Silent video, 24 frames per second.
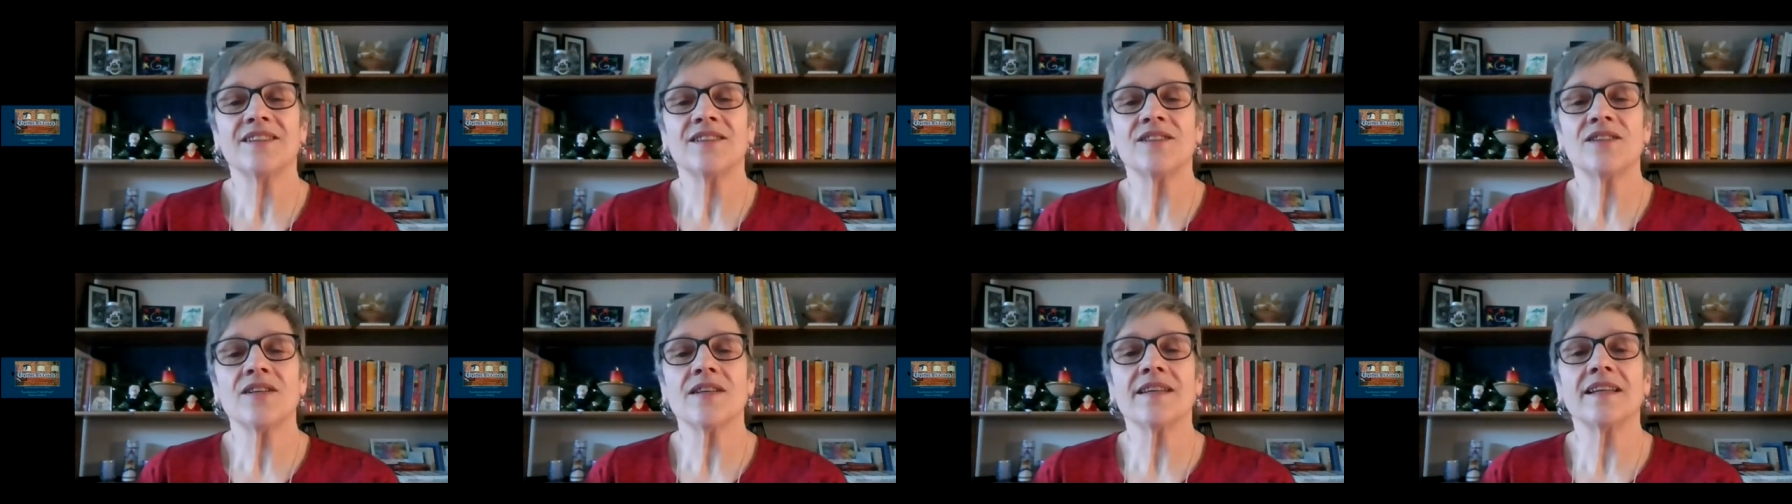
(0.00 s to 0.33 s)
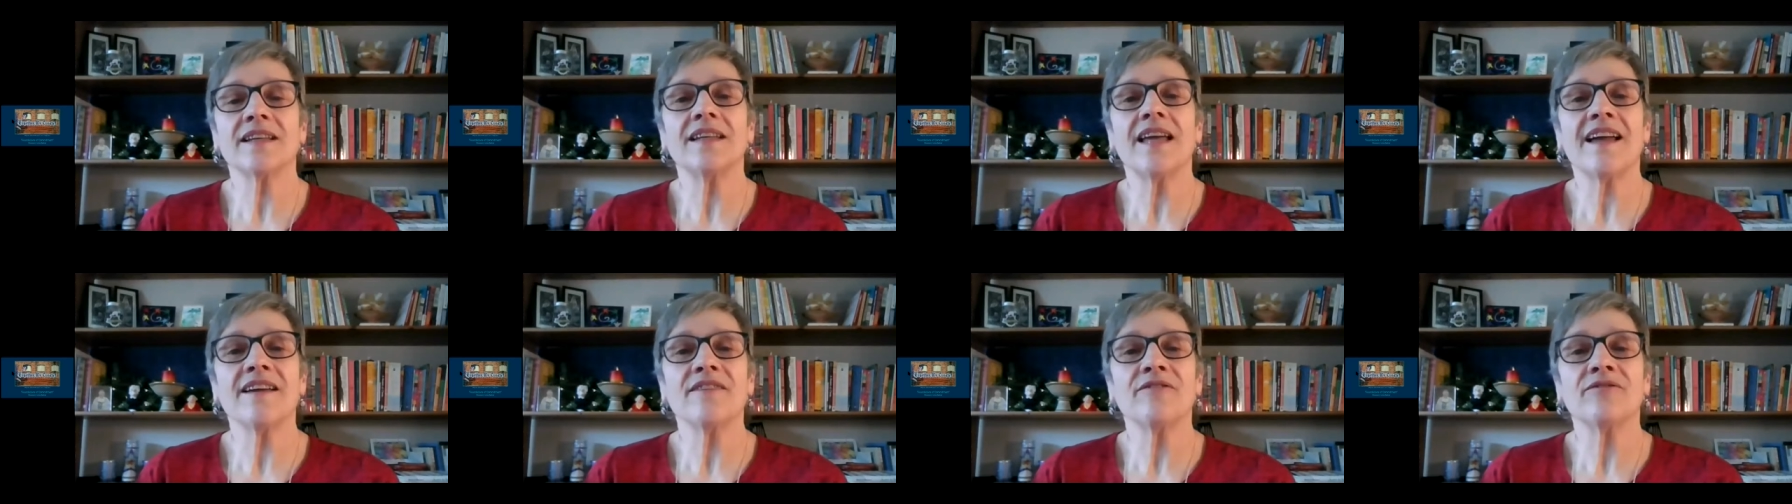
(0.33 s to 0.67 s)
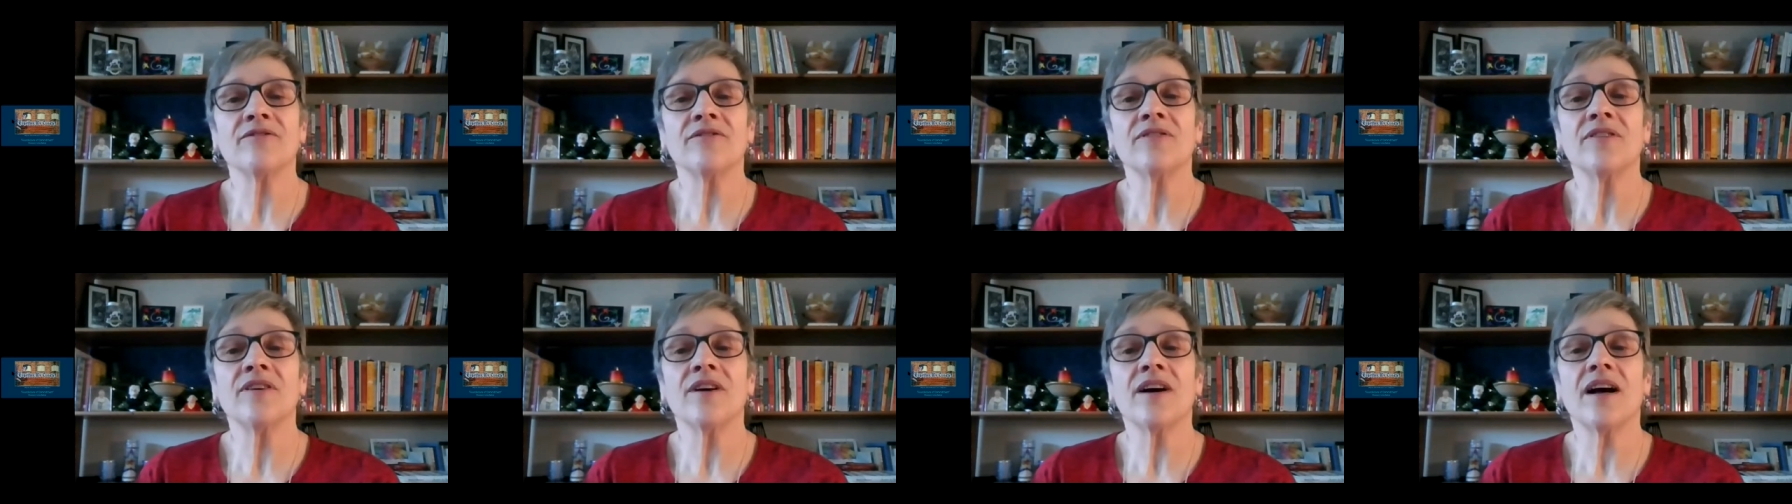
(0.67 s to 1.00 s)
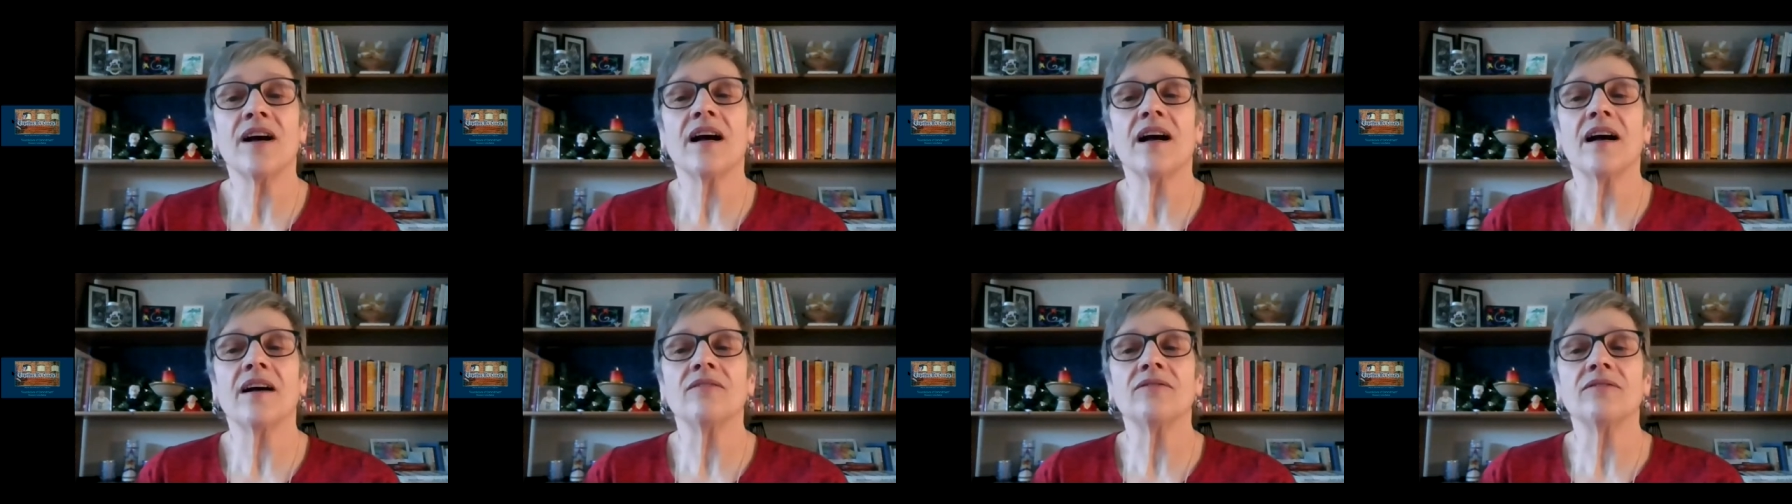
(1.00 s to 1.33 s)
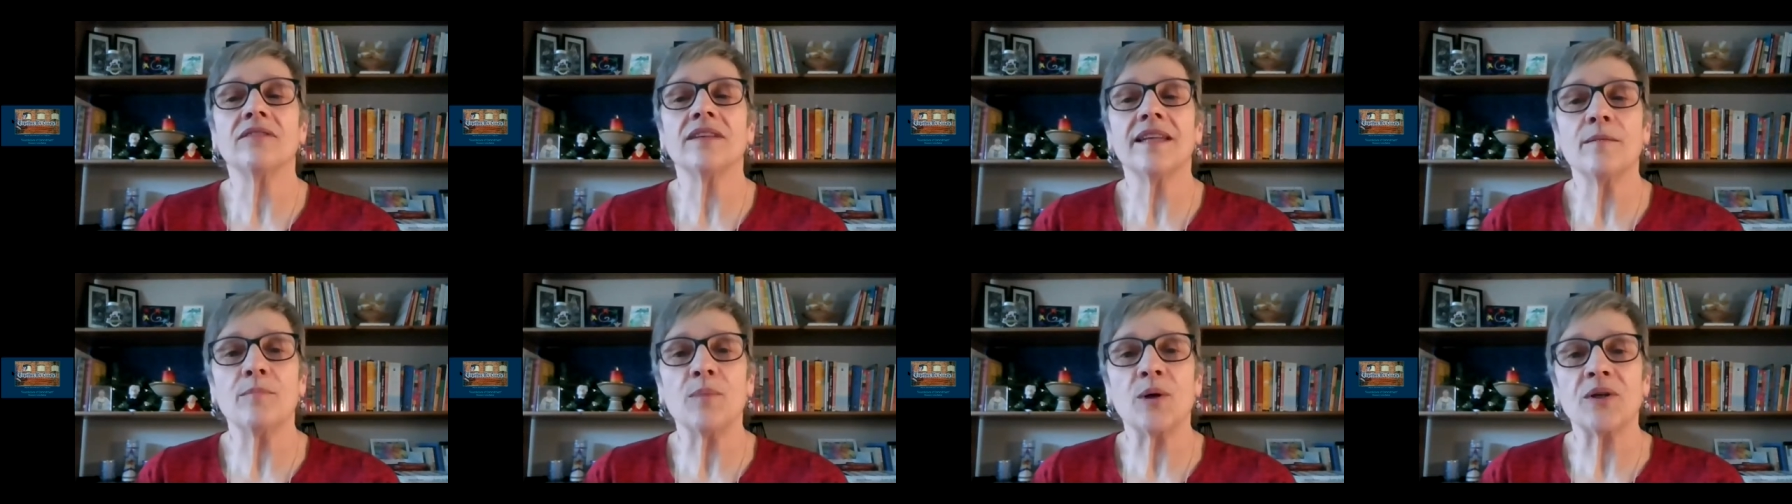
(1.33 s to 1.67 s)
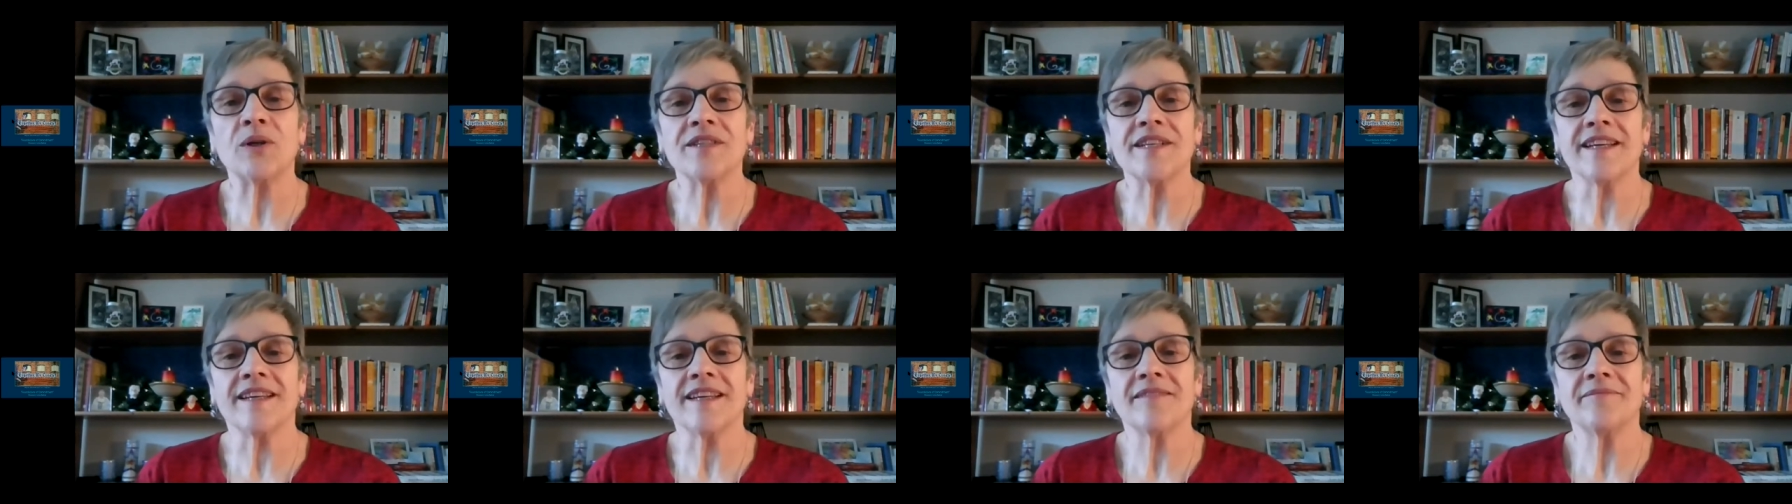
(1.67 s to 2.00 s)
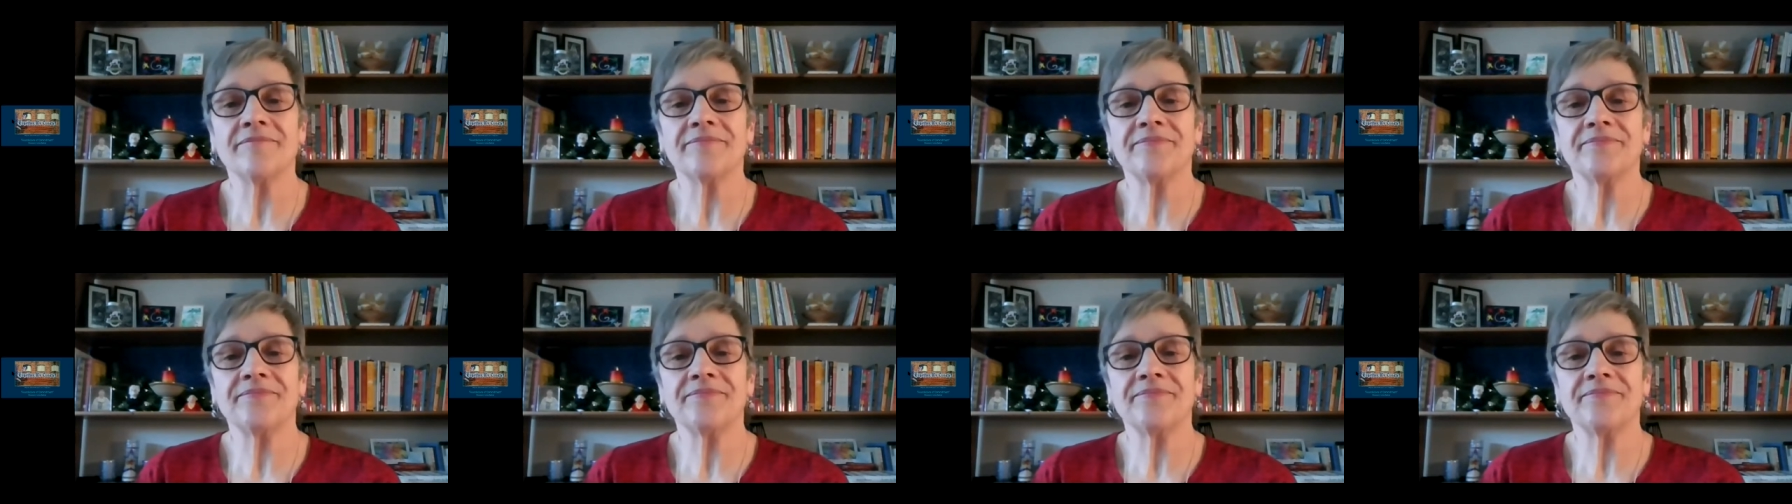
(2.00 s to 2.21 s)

to the life of liberty.